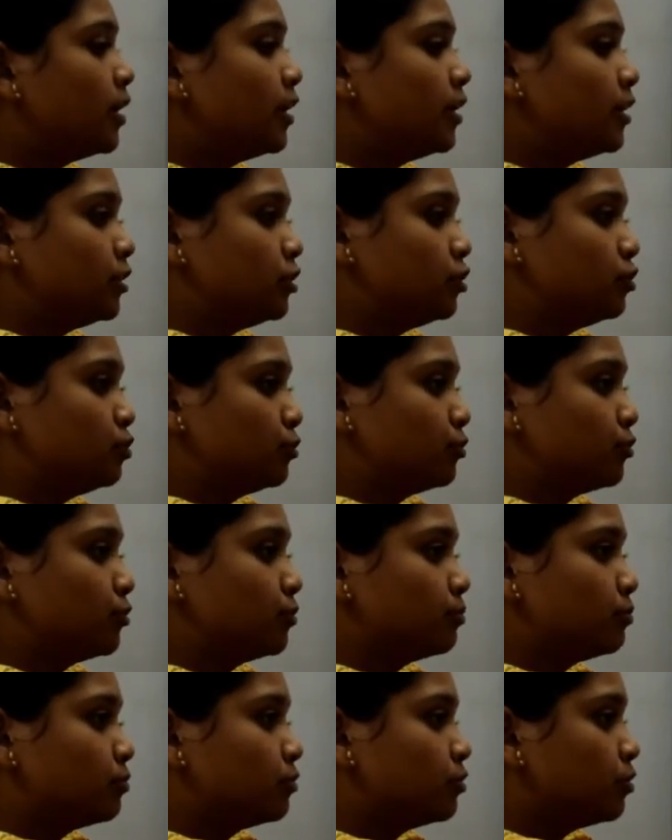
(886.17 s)
tissues.
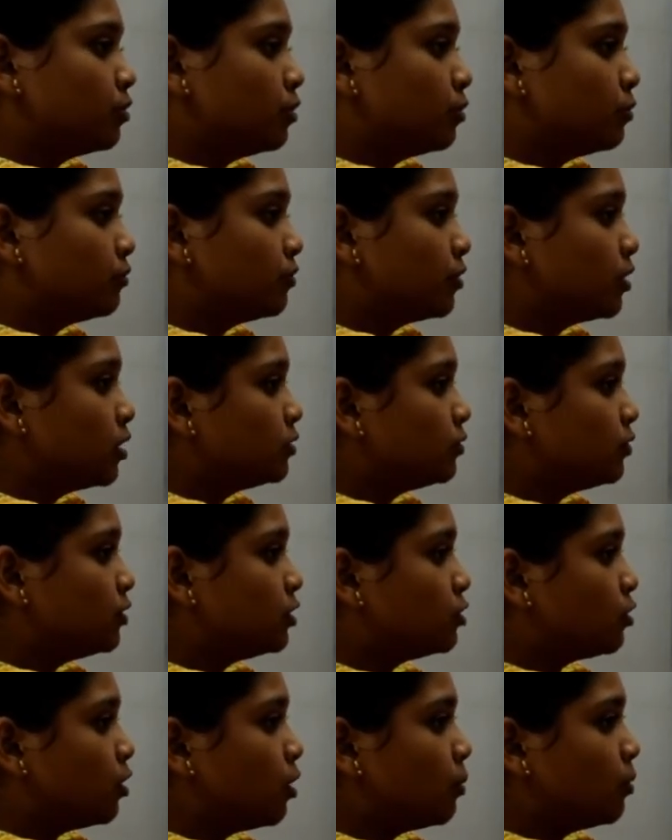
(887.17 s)
So first we
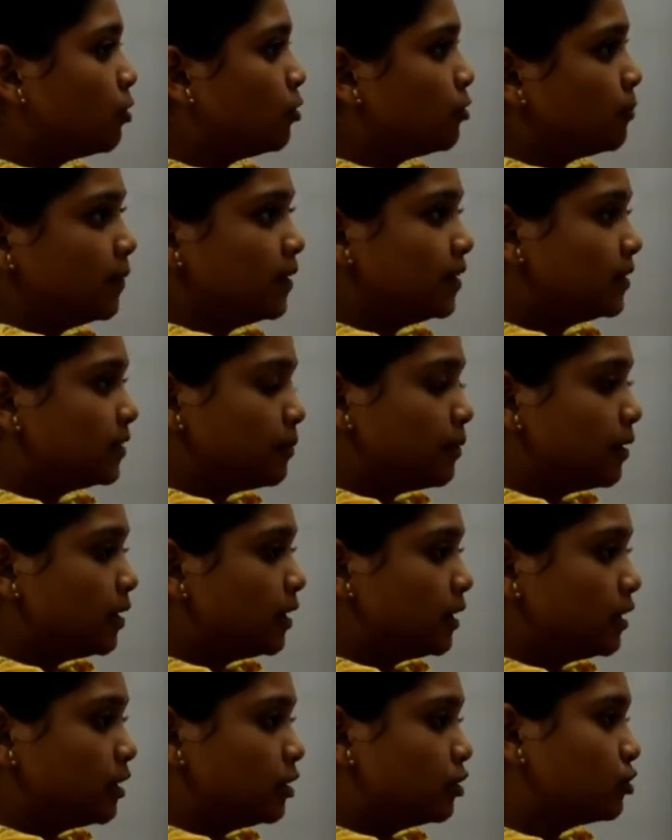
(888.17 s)
saw about
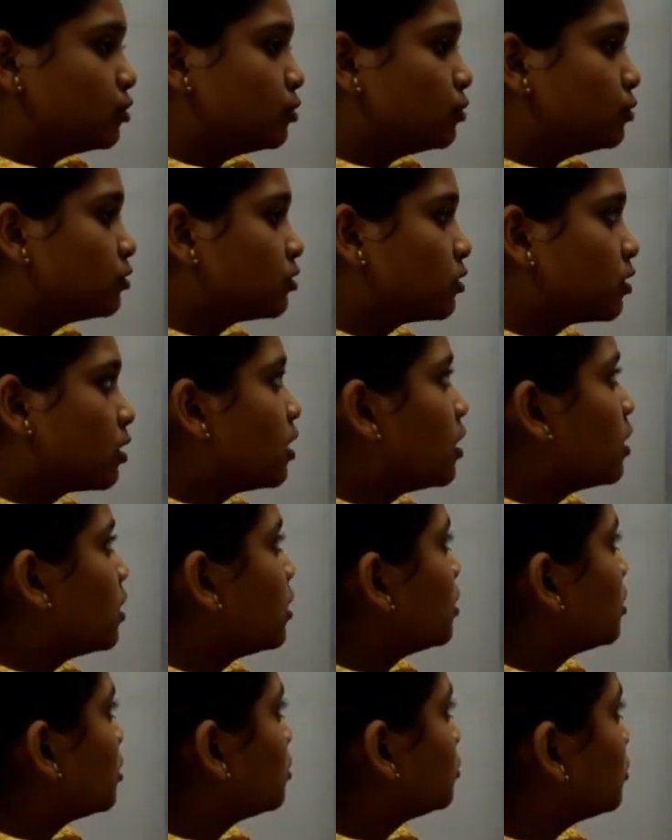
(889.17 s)
meristematic tissues.
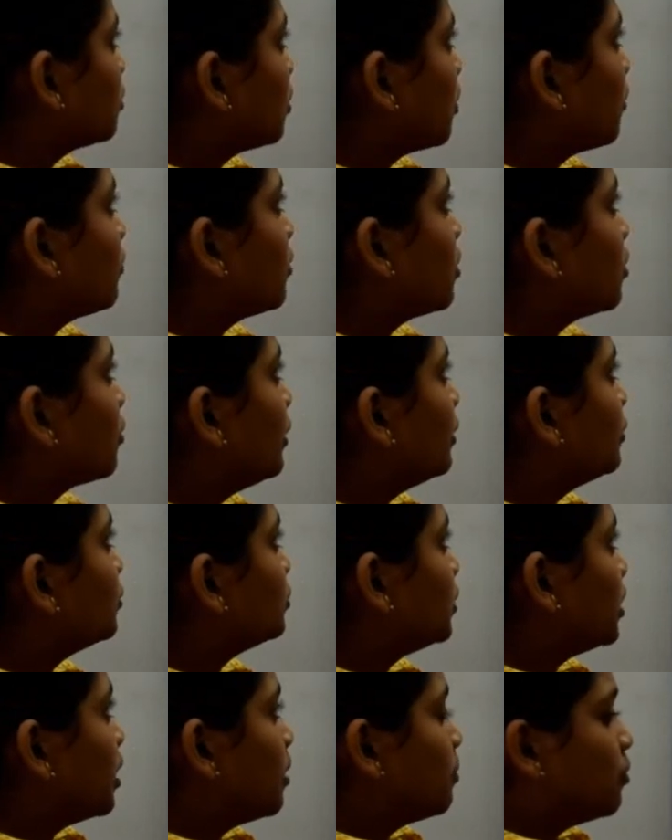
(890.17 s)
So now we are going to
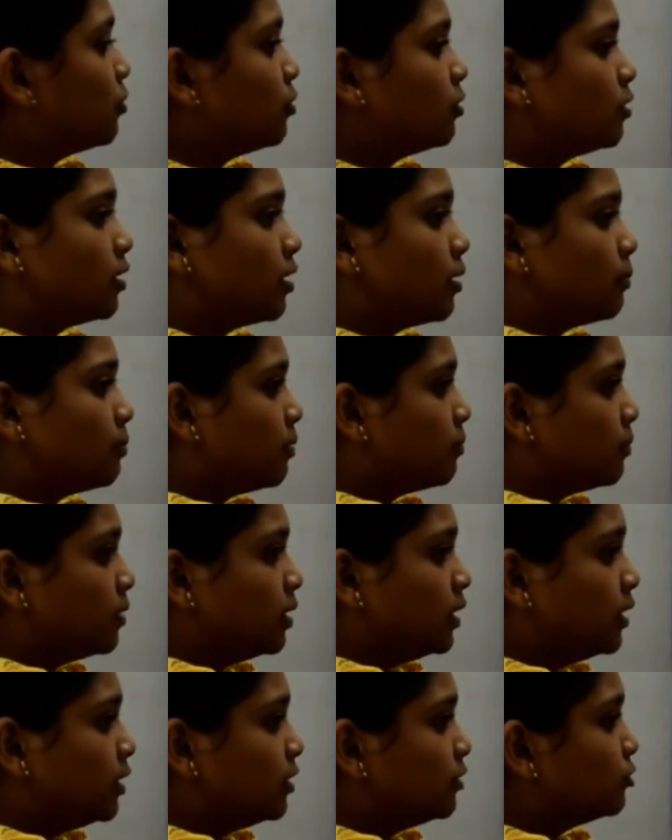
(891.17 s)
see about
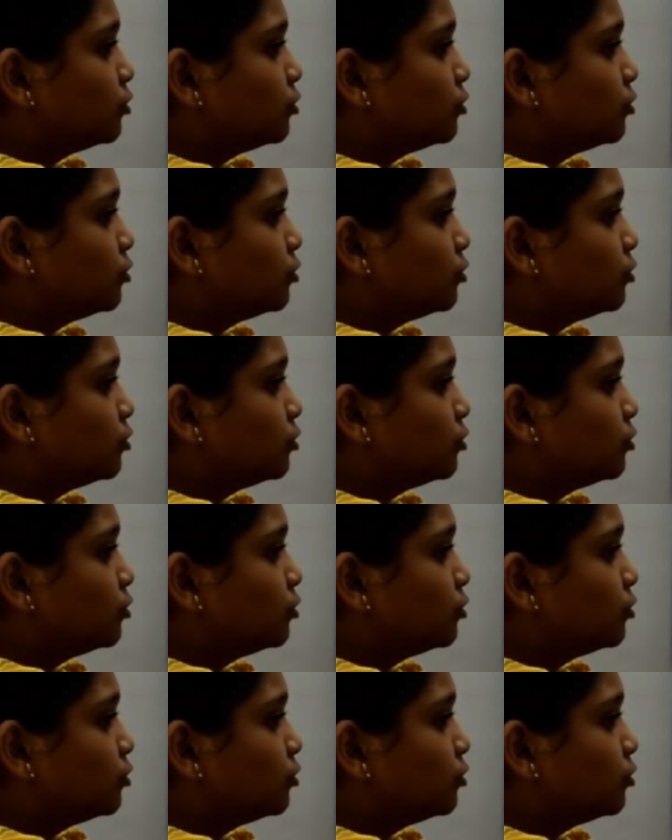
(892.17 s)
permanent tissues.